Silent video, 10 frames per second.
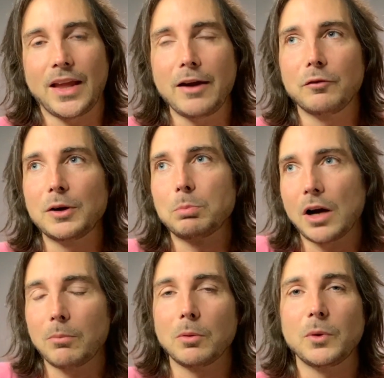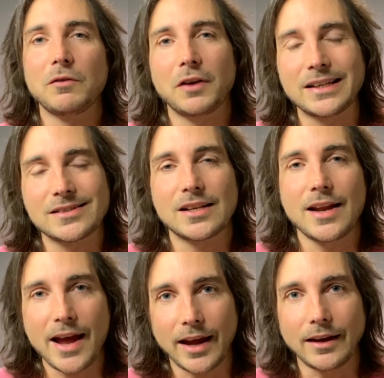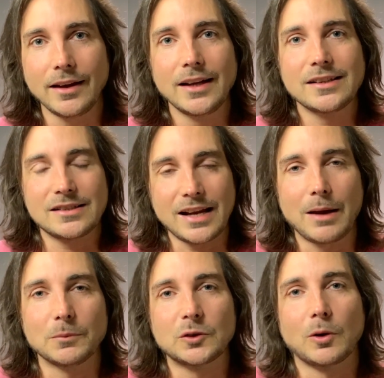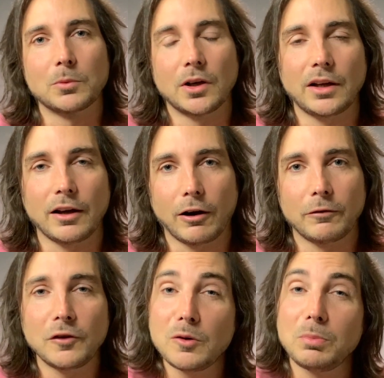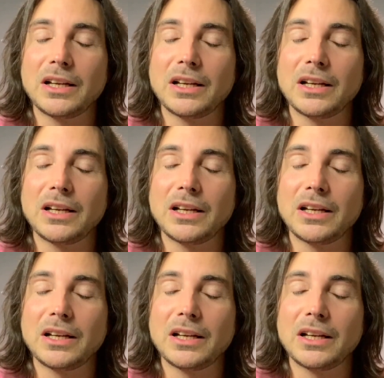Every problem we face today stems from cooking our food